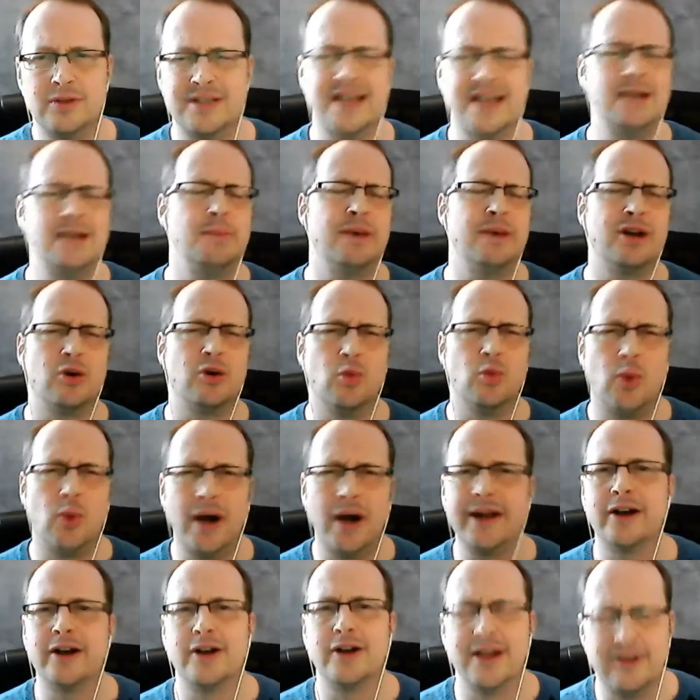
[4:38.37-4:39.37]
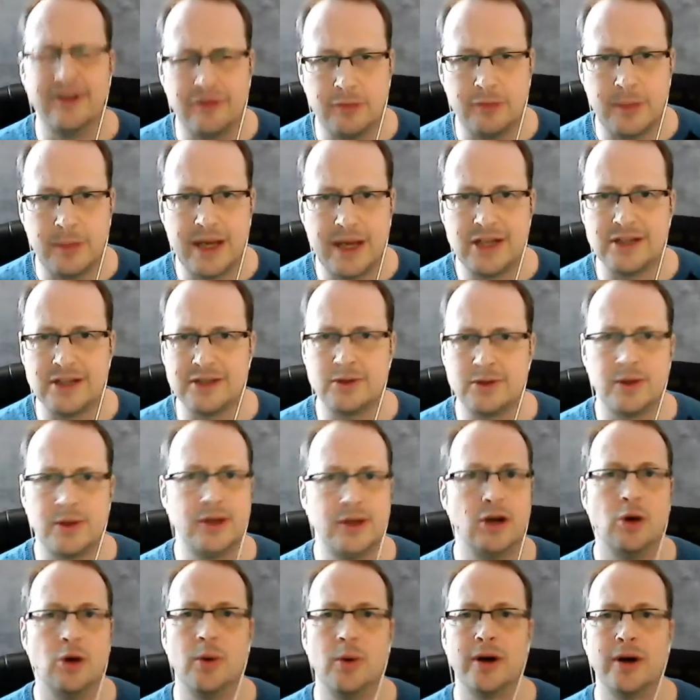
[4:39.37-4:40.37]
send me your wire information so I
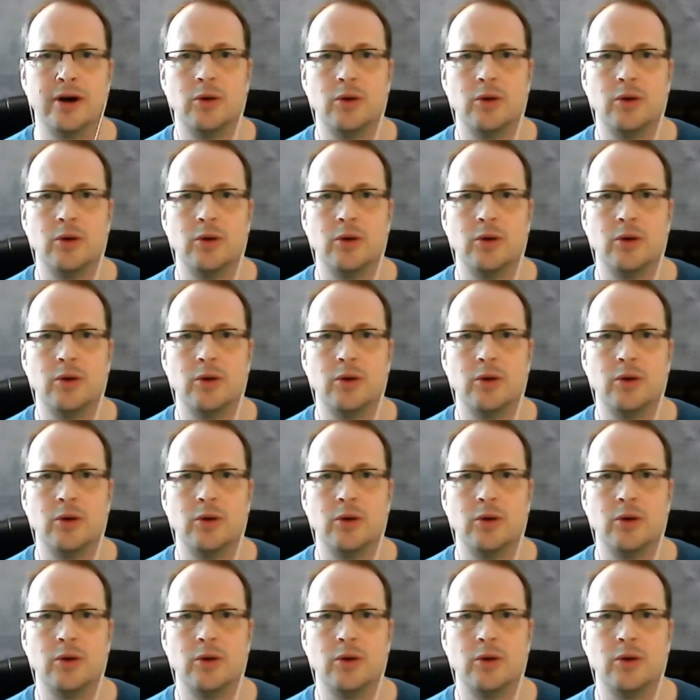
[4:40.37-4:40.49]
know where